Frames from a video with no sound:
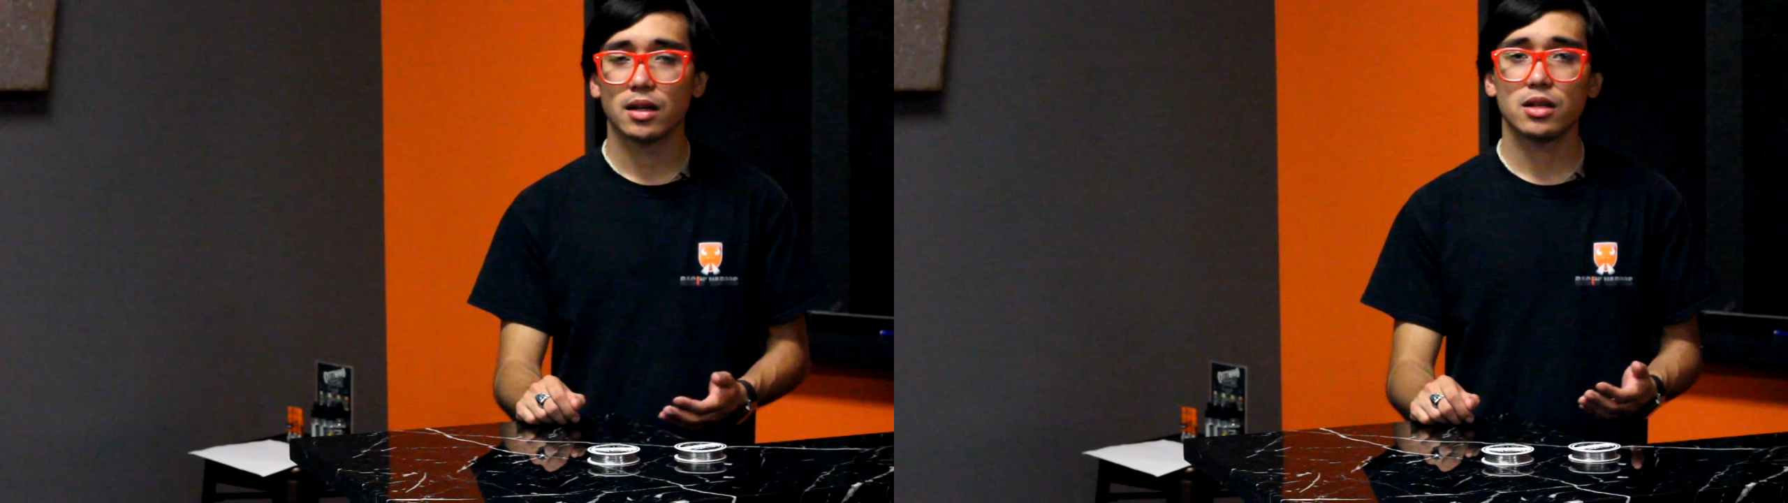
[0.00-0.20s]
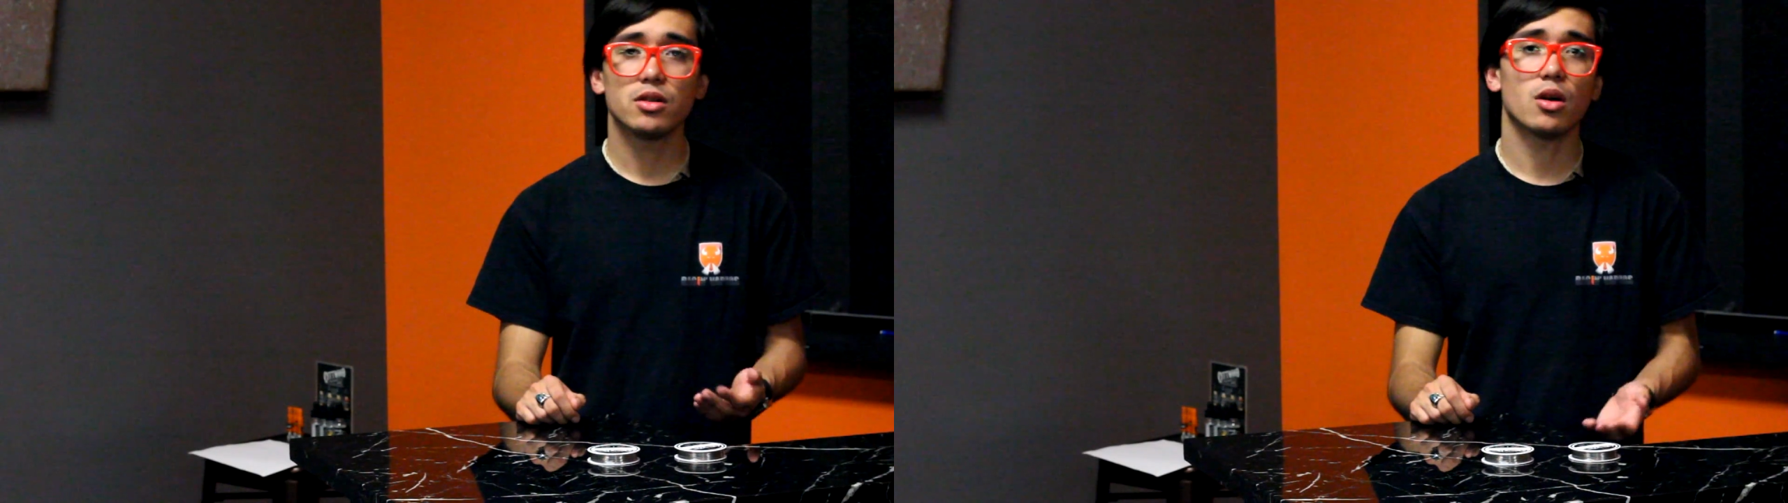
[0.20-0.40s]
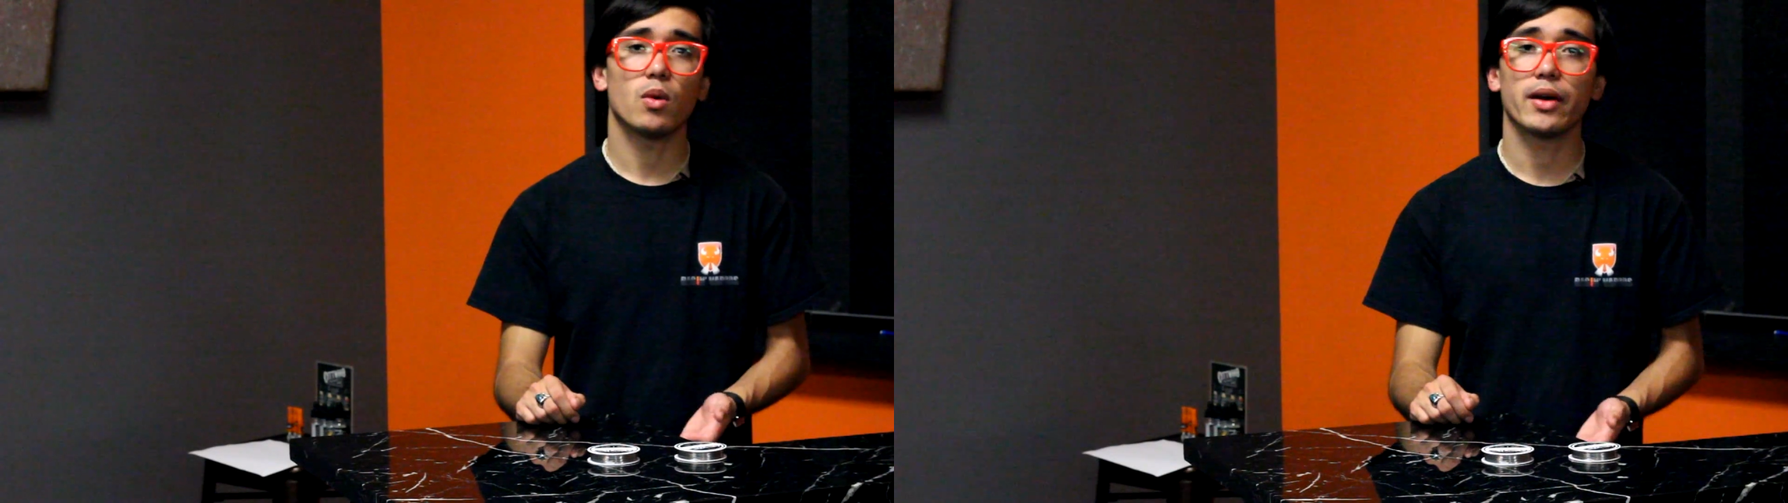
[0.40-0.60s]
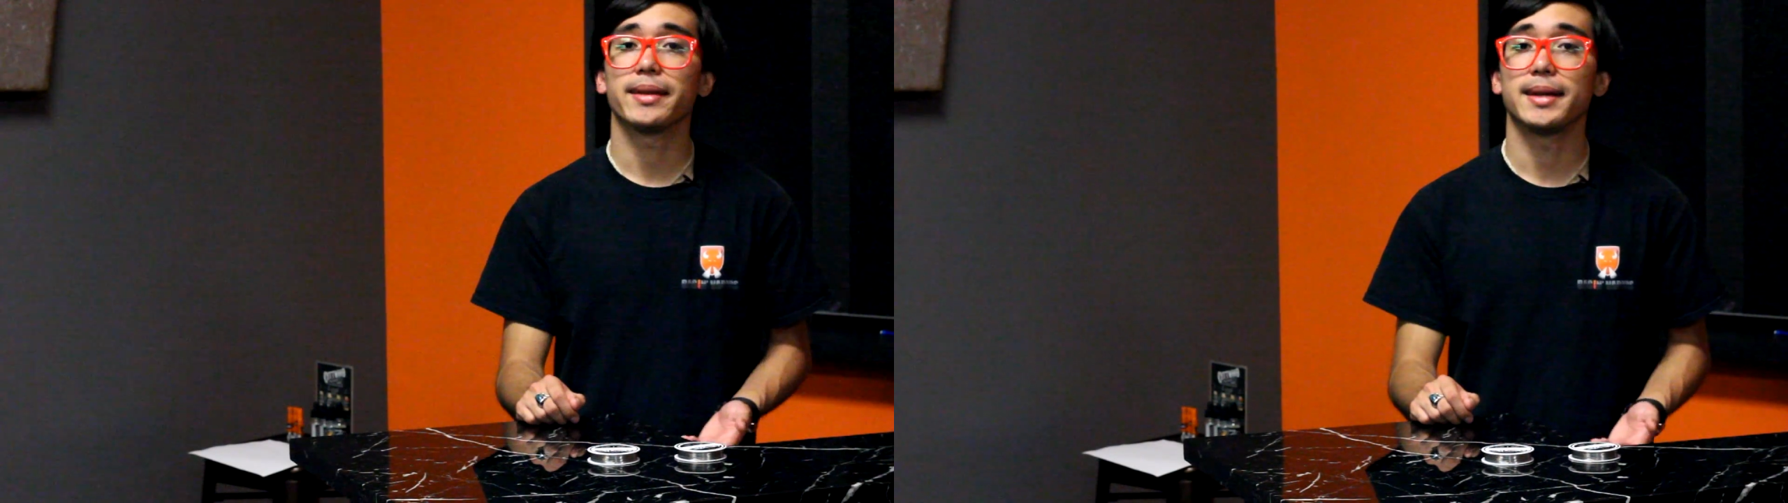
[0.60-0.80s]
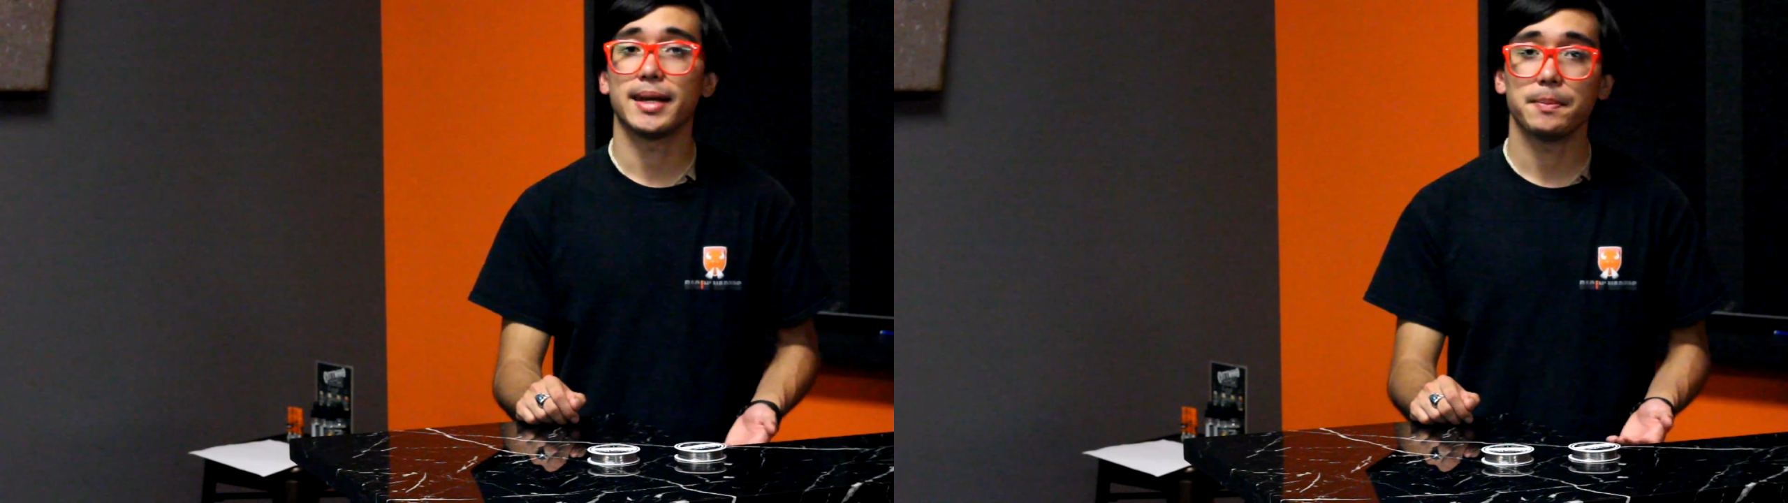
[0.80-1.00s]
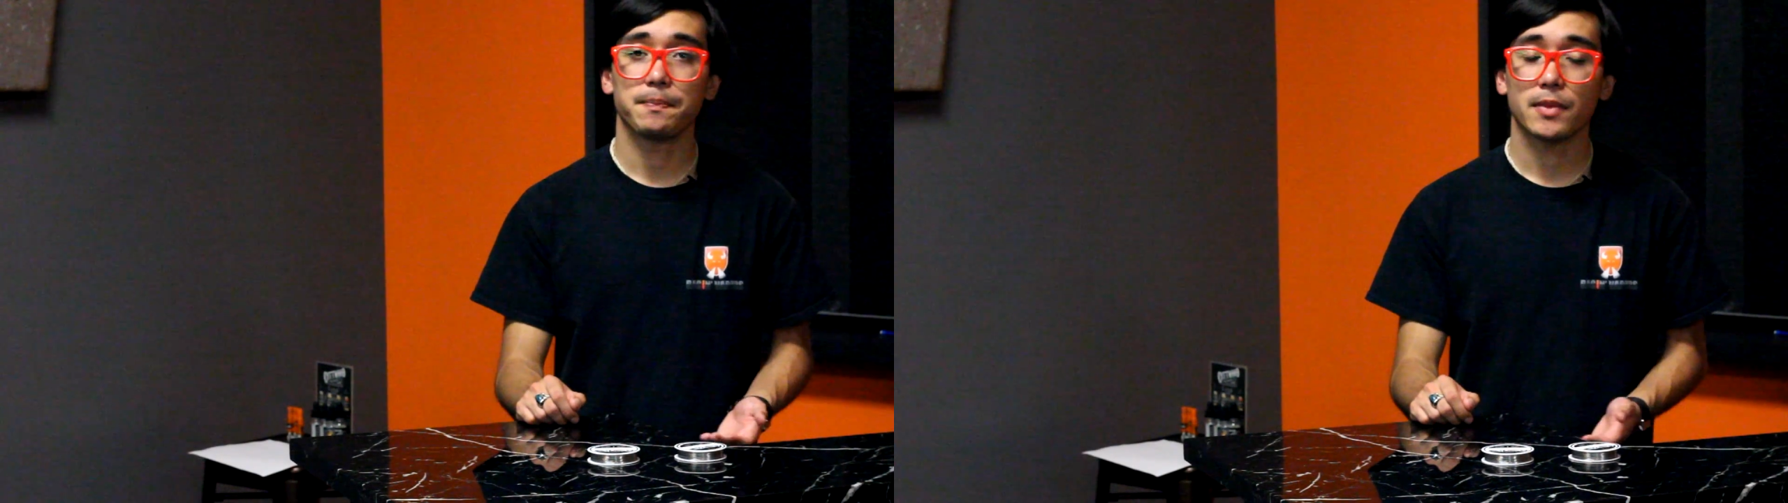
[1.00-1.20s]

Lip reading: you don't want the D.